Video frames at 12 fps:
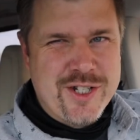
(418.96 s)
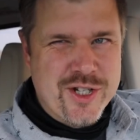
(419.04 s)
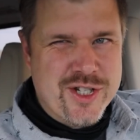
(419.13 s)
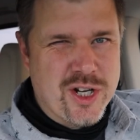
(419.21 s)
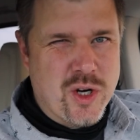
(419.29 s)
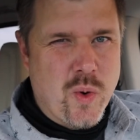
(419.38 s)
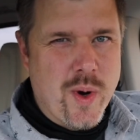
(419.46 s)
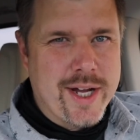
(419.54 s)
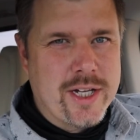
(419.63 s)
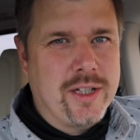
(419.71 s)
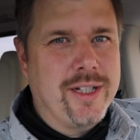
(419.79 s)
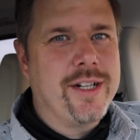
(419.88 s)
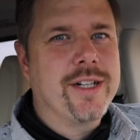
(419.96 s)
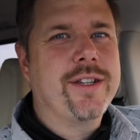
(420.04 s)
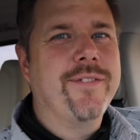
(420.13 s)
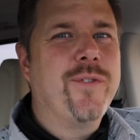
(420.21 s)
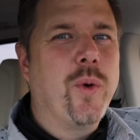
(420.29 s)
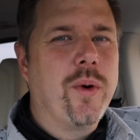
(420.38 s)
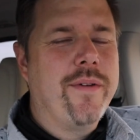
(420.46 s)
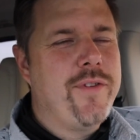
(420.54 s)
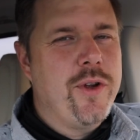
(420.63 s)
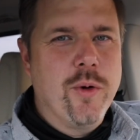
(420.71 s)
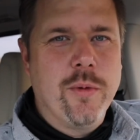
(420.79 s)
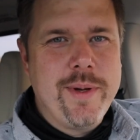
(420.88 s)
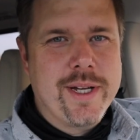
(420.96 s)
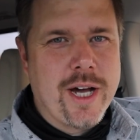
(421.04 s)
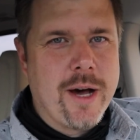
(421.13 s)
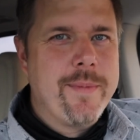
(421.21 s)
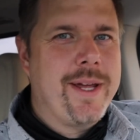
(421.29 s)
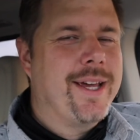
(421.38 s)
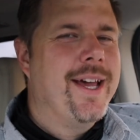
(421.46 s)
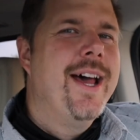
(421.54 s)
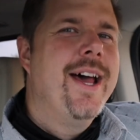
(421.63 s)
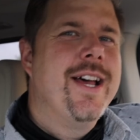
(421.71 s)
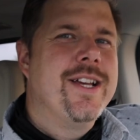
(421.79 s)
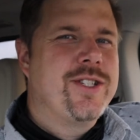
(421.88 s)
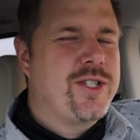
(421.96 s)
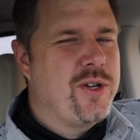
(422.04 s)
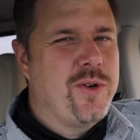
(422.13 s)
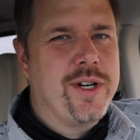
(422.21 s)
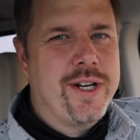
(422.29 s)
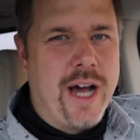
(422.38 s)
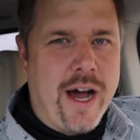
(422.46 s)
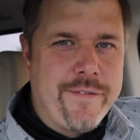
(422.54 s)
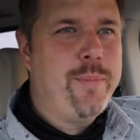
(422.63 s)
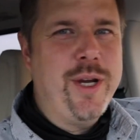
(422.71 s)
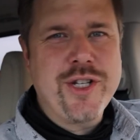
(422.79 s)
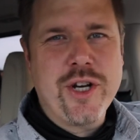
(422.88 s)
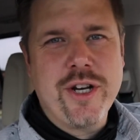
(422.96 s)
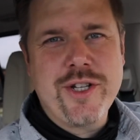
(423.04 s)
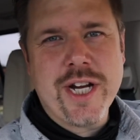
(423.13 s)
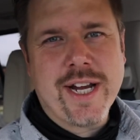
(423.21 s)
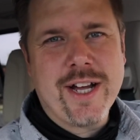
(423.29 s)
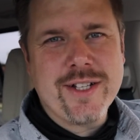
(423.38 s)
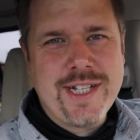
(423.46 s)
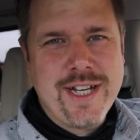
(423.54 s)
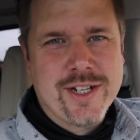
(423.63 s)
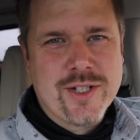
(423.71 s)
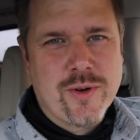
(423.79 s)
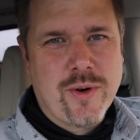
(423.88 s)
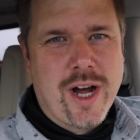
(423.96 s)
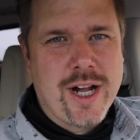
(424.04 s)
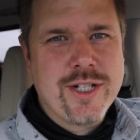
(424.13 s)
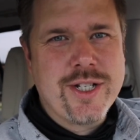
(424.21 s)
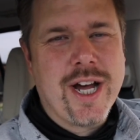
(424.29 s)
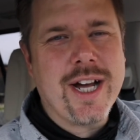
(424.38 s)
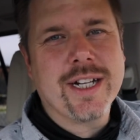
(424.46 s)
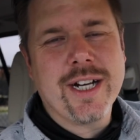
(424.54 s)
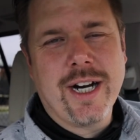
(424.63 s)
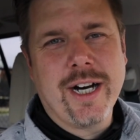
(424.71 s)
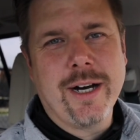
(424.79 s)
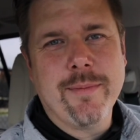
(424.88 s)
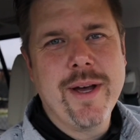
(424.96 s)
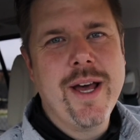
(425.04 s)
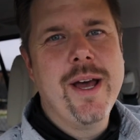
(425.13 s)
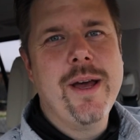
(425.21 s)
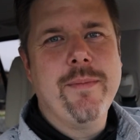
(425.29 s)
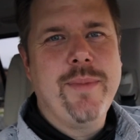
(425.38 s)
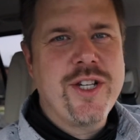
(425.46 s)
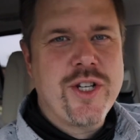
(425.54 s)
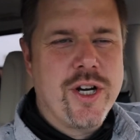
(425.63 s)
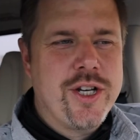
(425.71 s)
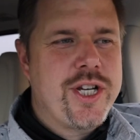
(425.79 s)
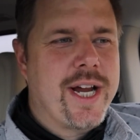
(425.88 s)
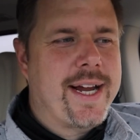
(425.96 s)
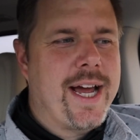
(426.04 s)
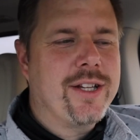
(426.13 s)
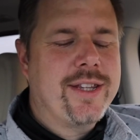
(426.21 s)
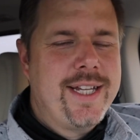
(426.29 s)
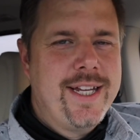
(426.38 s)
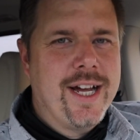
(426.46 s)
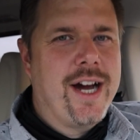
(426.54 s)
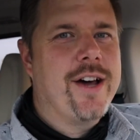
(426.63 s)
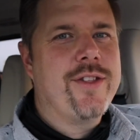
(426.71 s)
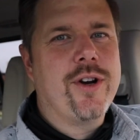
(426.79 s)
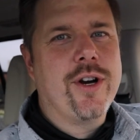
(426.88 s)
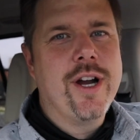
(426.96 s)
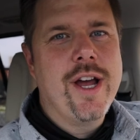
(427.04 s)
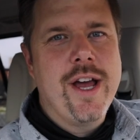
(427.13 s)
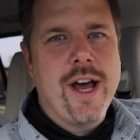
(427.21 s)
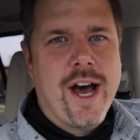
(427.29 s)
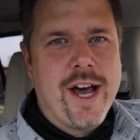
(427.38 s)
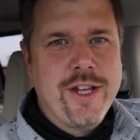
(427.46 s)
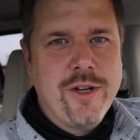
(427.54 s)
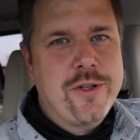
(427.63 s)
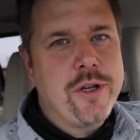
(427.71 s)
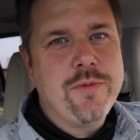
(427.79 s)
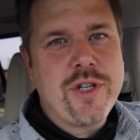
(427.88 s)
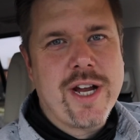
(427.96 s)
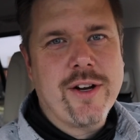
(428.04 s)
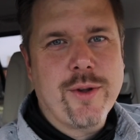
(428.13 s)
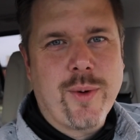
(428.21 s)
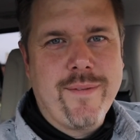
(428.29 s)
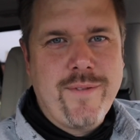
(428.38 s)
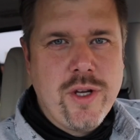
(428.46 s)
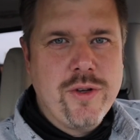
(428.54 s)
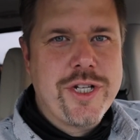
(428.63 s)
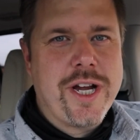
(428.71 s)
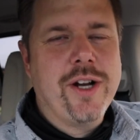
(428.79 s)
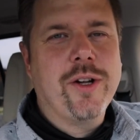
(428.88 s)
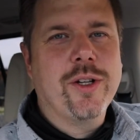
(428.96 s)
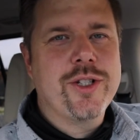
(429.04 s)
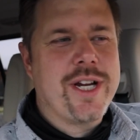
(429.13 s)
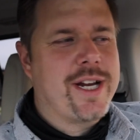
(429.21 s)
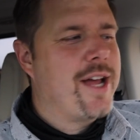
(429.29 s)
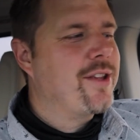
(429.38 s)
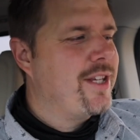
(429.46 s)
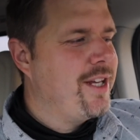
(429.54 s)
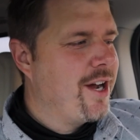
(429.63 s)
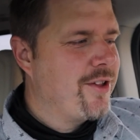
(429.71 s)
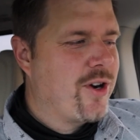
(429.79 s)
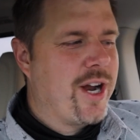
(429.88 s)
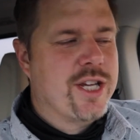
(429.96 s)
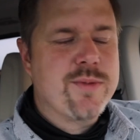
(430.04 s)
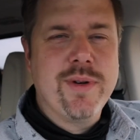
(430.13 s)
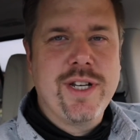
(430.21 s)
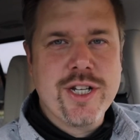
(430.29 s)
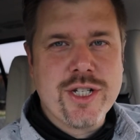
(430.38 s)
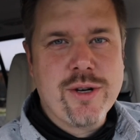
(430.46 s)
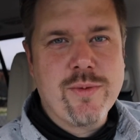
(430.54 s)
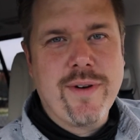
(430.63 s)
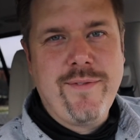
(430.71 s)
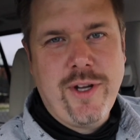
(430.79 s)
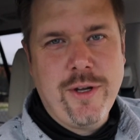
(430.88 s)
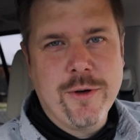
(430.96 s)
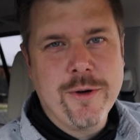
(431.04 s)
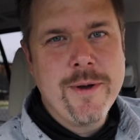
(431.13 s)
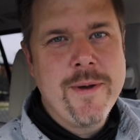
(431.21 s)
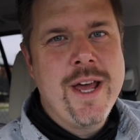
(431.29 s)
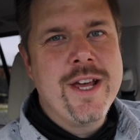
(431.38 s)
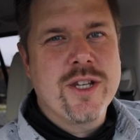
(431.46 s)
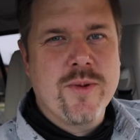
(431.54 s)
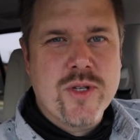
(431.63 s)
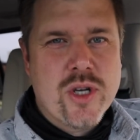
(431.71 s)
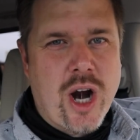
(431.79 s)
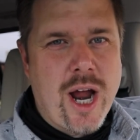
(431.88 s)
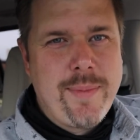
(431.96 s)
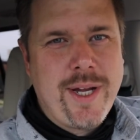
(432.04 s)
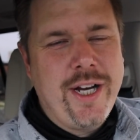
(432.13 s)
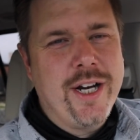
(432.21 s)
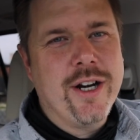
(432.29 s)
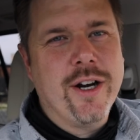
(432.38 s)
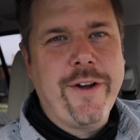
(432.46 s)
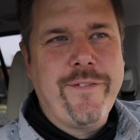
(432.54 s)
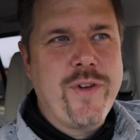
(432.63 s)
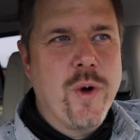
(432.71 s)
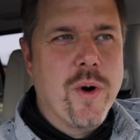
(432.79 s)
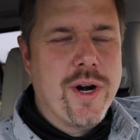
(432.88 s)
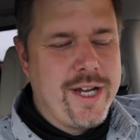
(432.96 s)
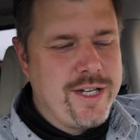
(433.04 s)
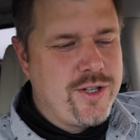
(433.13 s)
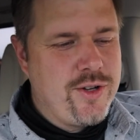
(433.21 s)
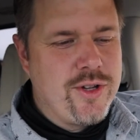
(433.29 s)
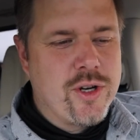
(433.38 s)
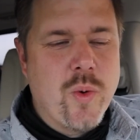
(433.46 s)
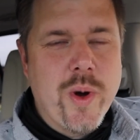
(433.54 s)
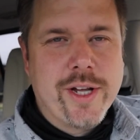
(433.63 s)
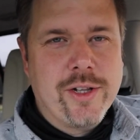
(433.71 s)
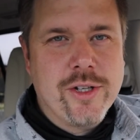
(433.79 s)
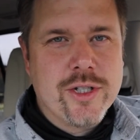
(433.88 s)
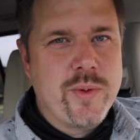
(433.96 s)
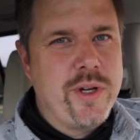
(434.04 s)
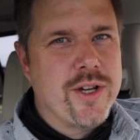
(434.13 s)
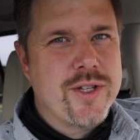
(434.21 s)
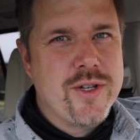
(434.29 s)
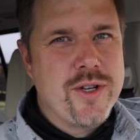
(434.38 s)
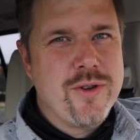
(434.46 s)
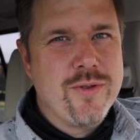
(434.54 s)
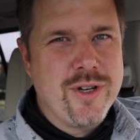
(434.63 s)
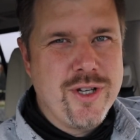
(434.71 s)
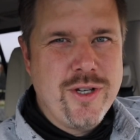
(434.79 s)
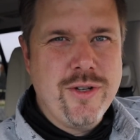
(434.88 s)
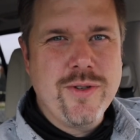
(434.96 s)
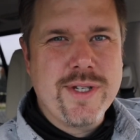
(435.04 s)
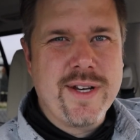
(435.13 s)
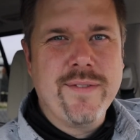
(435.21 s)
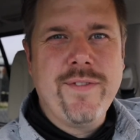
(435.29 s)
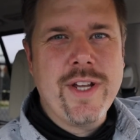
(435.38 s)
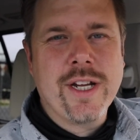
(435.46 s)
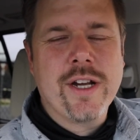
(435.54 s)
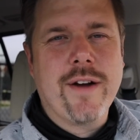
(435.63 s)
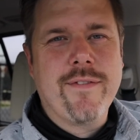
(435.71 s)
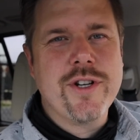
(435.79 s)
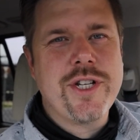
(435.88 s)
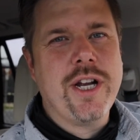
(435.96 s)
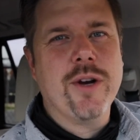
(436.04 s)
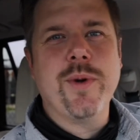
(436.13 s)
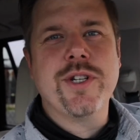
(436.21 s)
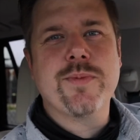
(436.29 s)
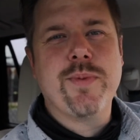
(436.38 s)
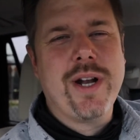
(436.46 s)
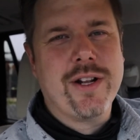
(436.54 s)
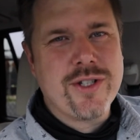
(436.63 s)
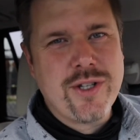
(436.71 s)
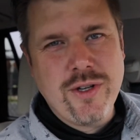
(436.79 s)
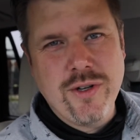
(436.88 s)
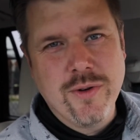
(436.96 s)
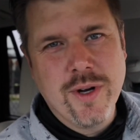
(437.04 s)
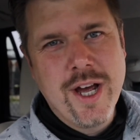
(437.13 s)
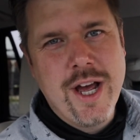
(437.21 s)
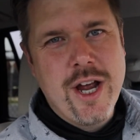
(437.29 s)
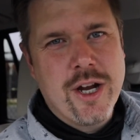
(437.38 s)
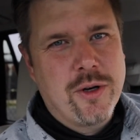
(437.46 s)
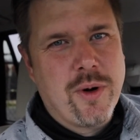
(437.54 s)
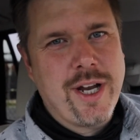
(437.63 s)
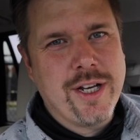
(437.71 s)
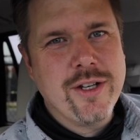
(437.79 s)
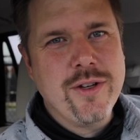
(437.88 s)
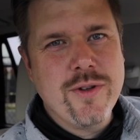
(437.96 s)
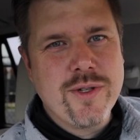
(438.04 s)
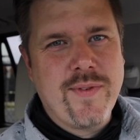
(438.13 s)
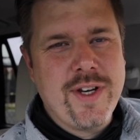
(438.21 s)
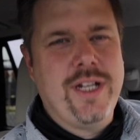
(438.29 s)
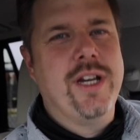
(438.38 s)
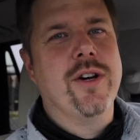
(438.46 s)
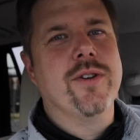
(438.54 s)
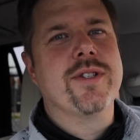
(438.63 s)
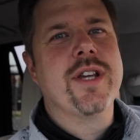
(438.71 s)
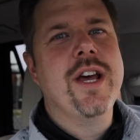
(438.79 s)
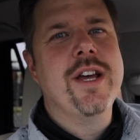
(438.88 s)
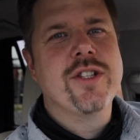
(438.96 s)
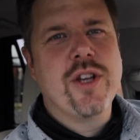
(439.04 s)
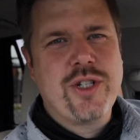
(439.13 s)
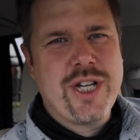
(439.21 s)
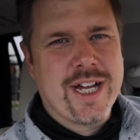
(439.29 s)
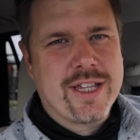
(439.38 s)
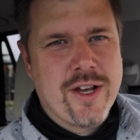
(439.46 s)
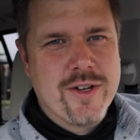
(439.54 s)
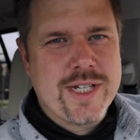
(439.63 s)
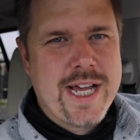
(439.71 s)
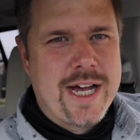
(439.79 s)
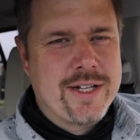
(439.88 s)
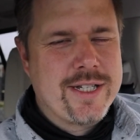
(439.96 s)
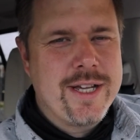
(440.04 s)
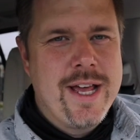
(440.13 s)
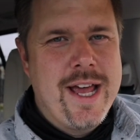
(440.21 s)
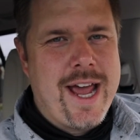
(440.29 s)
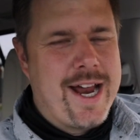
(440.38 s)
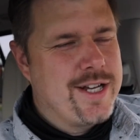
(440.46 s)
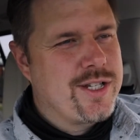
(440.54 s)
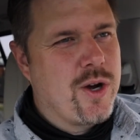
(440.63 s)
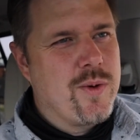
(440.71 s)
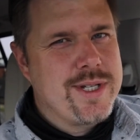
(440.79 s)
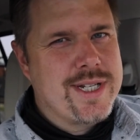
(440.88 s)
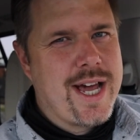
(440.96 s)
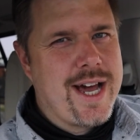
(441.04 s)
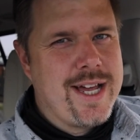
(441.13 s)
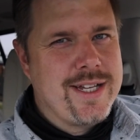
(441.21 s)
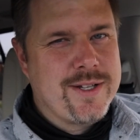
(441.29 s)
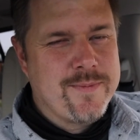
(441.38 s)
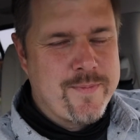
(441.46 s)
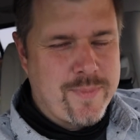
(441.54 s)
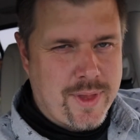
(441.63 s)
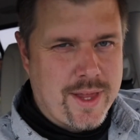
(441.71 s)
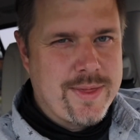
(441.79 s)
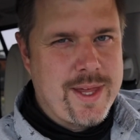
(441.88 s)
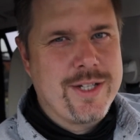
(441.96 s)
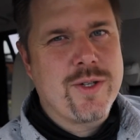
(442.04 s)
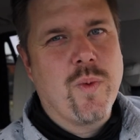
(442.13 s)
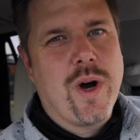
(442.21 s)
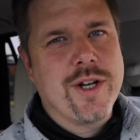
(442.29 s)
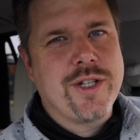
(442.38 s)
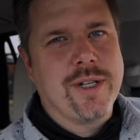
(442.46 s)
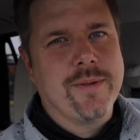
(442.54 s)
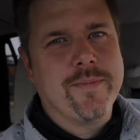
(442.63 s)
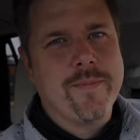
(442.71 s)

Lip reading: just a quick look. The full review will be coming soon enough. Be sure to check out txgarage.com. Be sure to check out the other YouTube channel, the review channel. Check out the other Expedition review. Subscribe here if you're into the quick looks. We also do news and event coverage here. We just put out 2 great news videos, so check those out. And as always guys, thanks for watching.